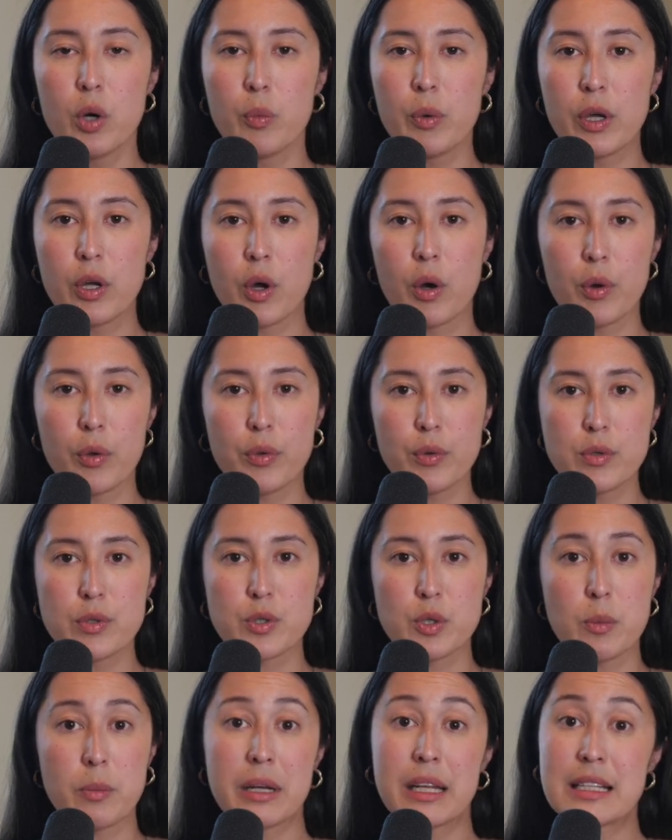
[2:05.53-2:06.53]
we go through
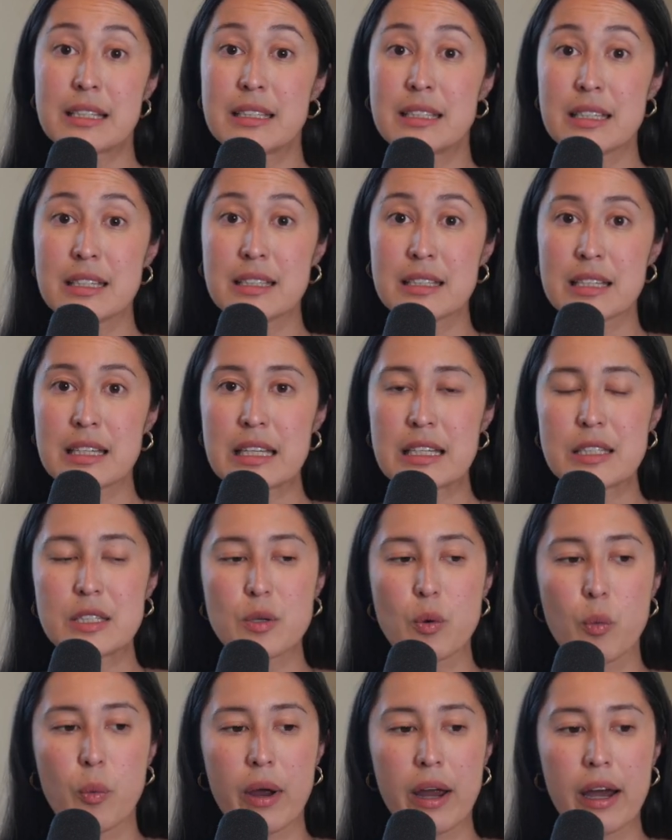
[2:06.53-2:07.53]
so many
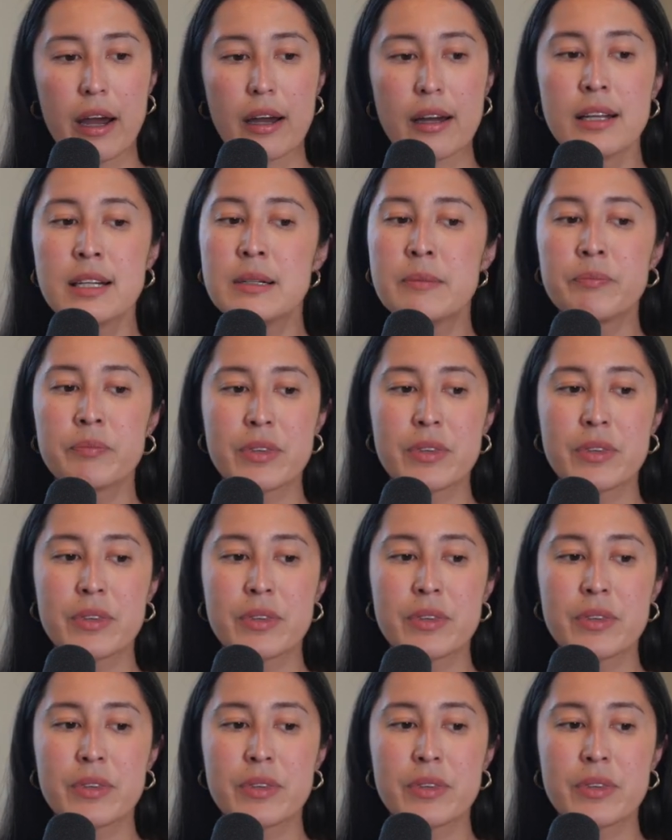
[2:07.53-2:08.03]
seasons where